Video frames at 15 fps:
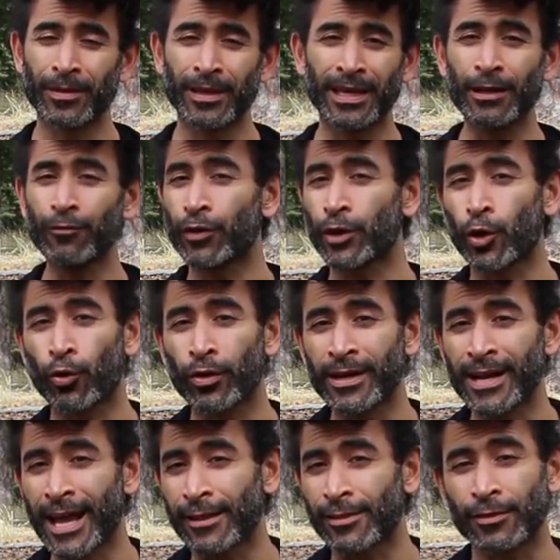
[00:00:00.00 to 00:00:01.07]
he
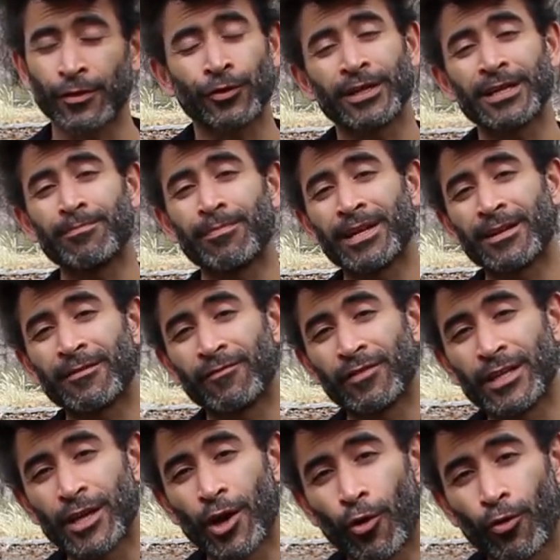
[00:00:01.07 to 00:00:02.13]
recorded a 30 minute
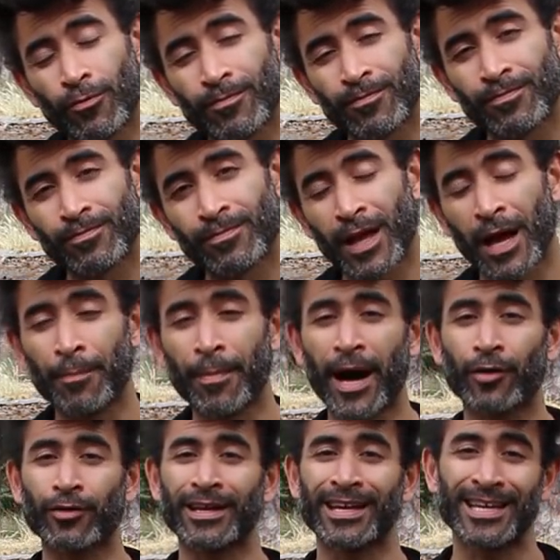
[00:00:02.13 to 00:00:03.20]
video
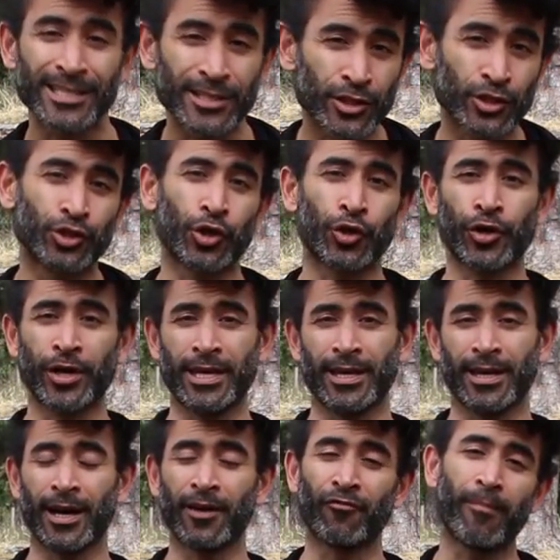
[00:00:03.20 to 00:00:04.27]
about his
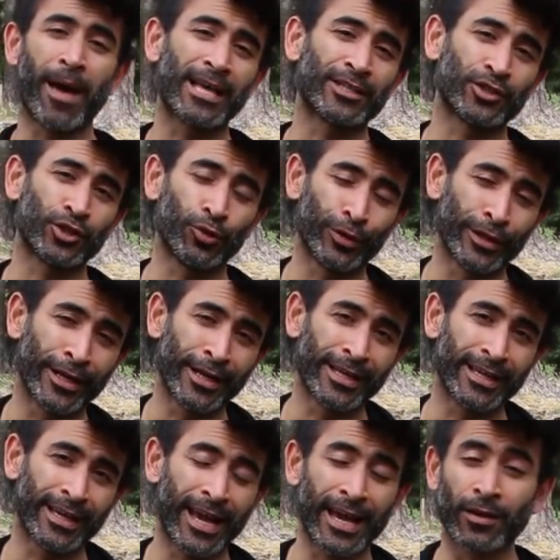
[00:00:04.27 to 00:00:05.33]
journey of
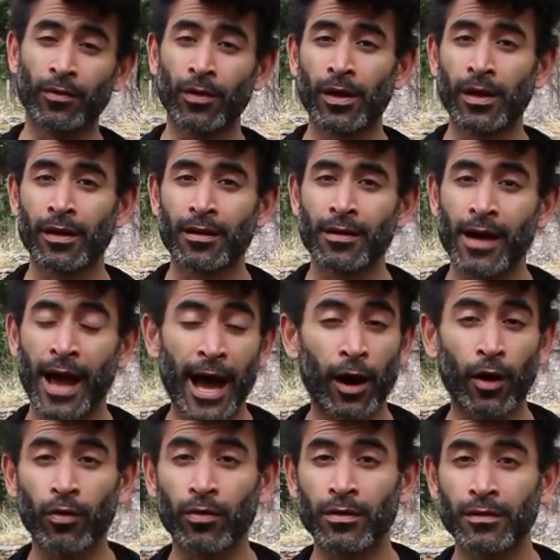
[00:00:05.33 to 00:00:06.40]
masculinity and
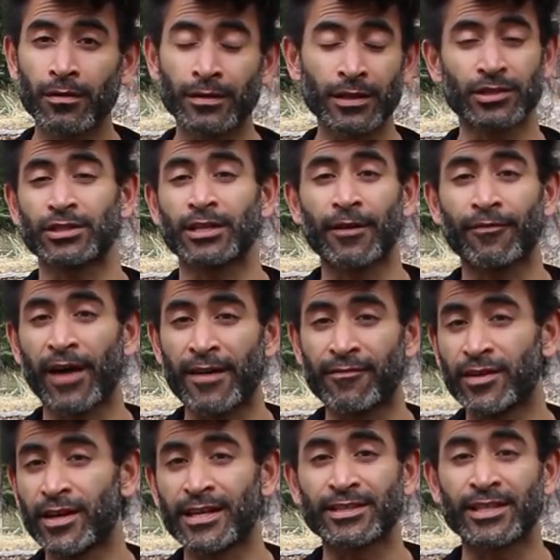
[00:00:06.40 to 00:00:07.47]
how the stuff
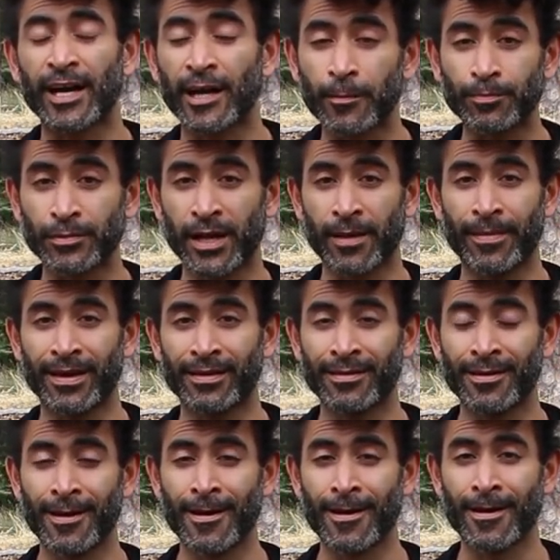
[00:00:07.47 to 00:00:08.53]
I've done has helped him. And
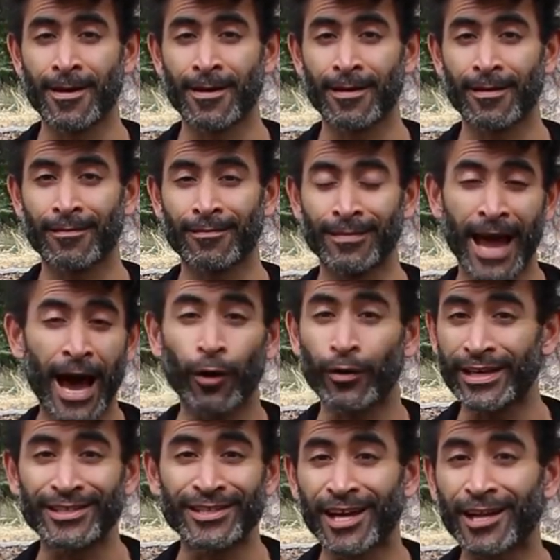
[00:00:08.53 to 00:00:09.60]
now
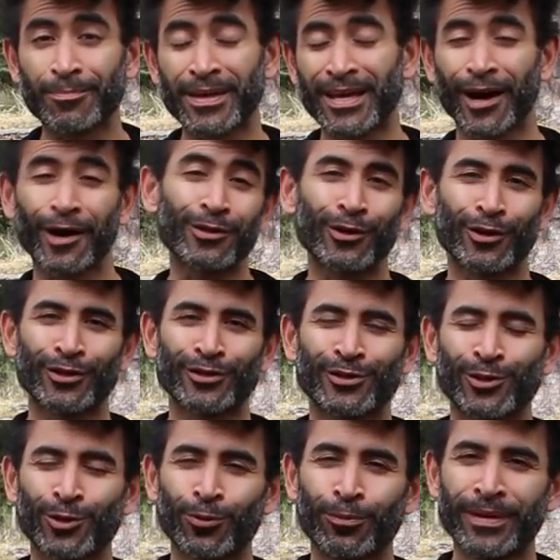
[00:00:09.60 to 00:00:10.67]
he's helping
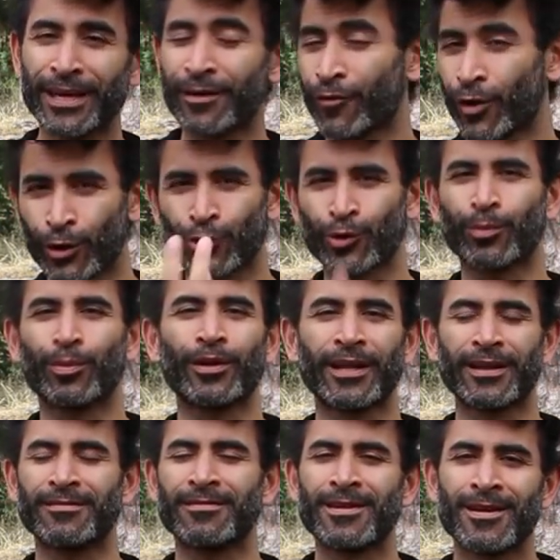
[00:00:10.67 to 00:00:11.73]
others through being vulnerable
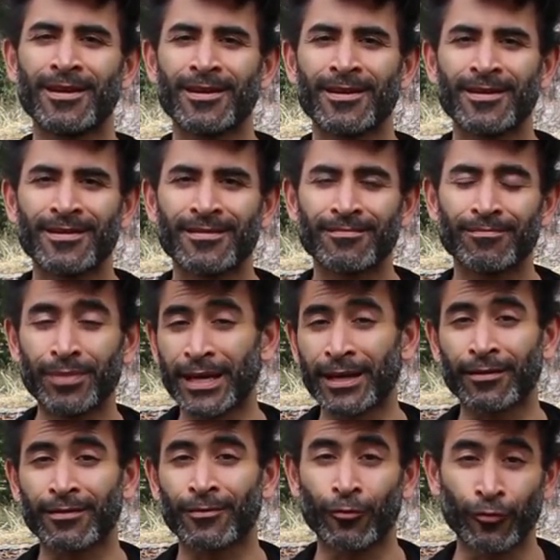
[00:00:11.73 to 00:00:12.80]
and
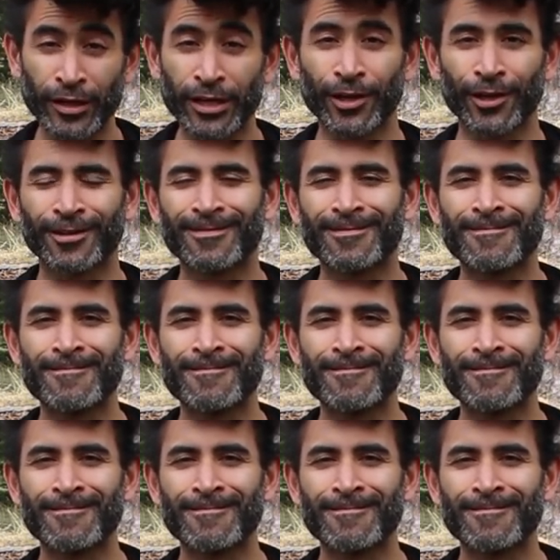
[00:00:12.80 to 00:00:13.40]
being real.